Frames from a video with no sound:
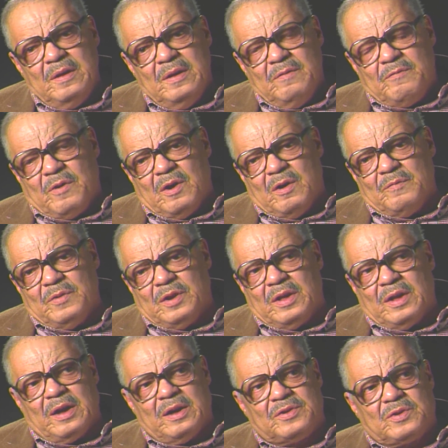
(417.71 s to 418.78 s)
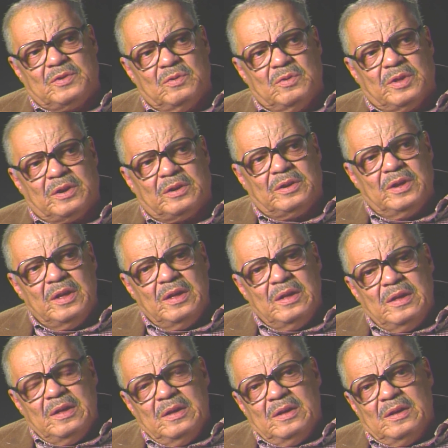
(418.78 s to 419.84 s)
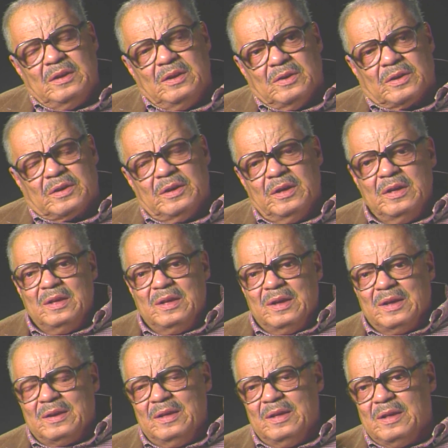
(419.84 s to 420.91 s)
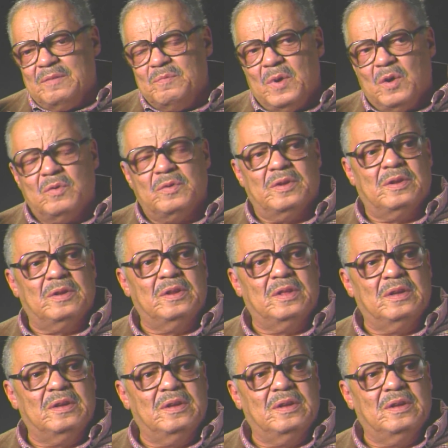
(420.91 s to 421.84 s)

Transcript: Farmville High School. That look, at Moton,